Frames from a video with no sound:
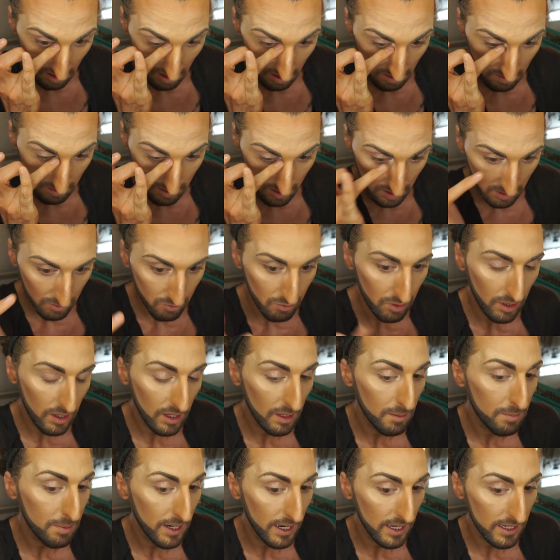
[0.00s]
I'm just really
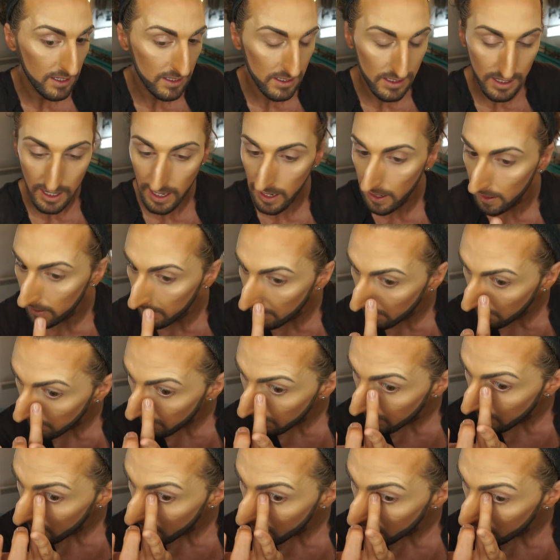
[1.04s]
pressing it in
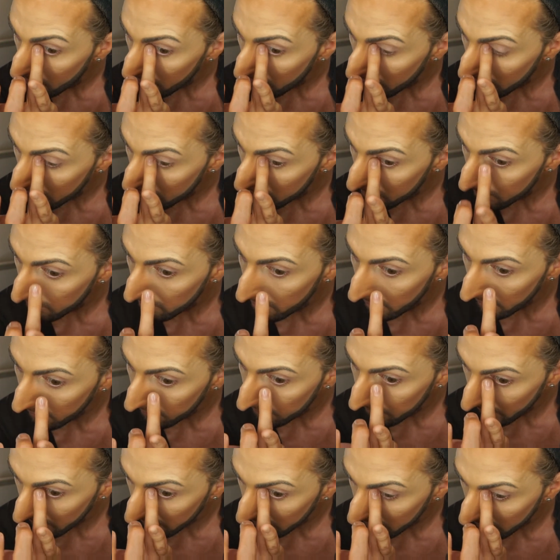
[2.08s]
with my ring
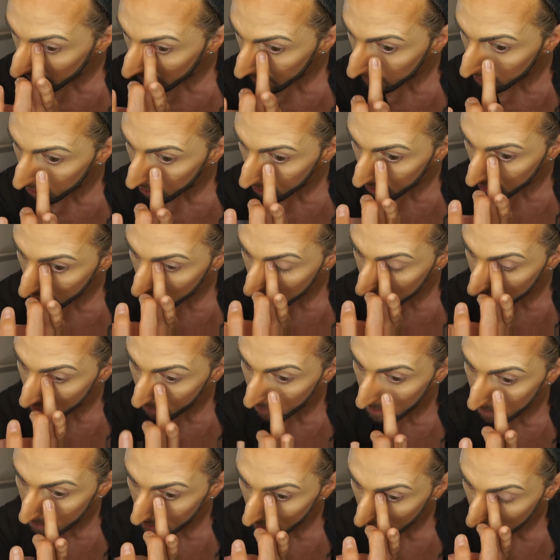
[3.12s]
finger. You can use a
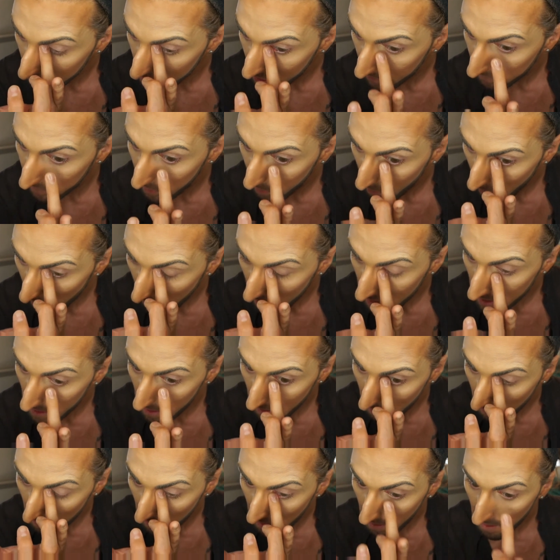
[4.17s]
wee brush if you want,
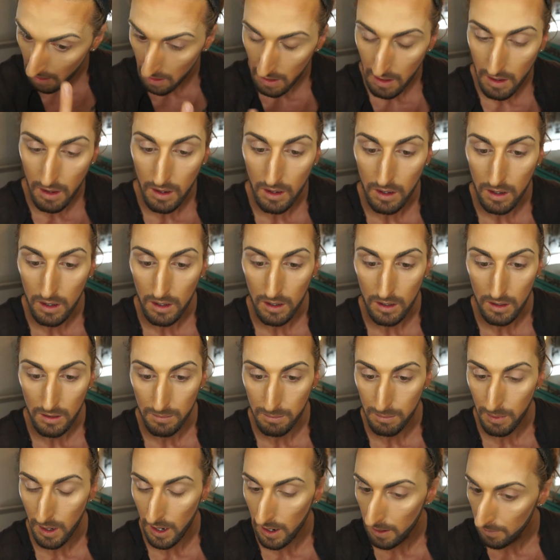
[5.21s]

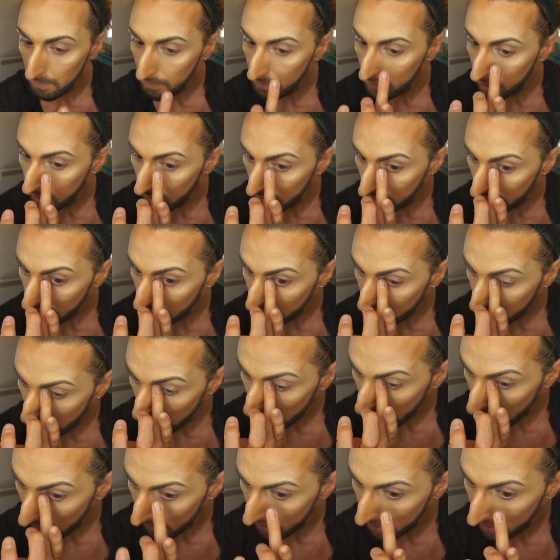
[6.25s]
but you can get
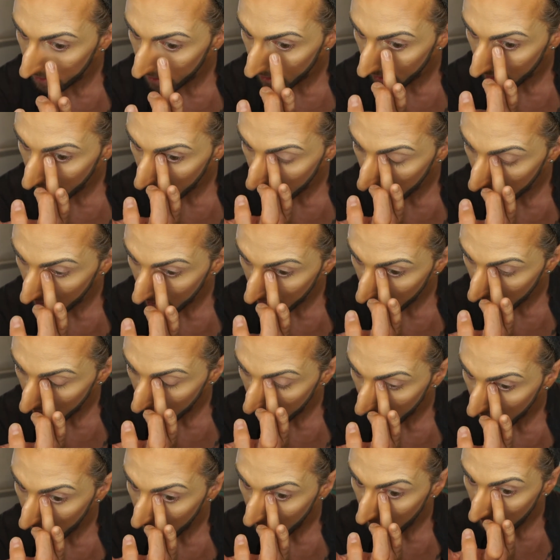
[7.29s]
right in there
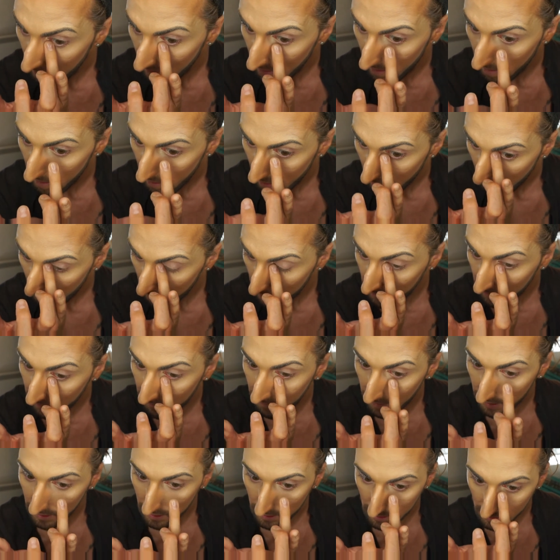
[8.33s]
with your
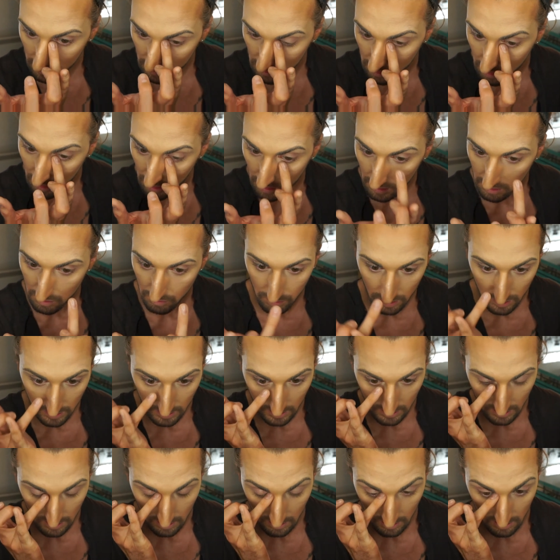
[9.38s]
finger, so there isn't really
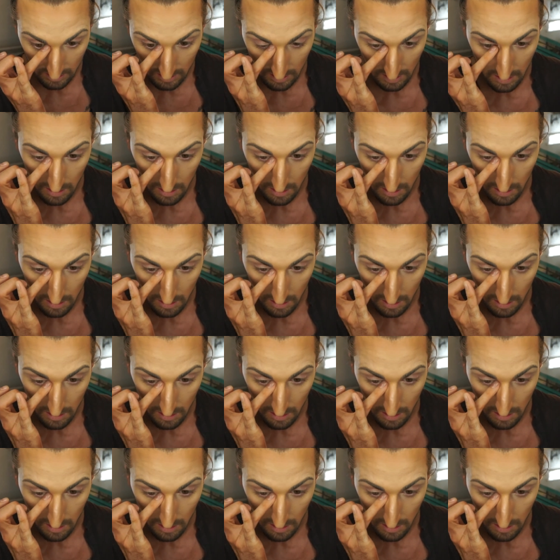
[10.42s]
any need.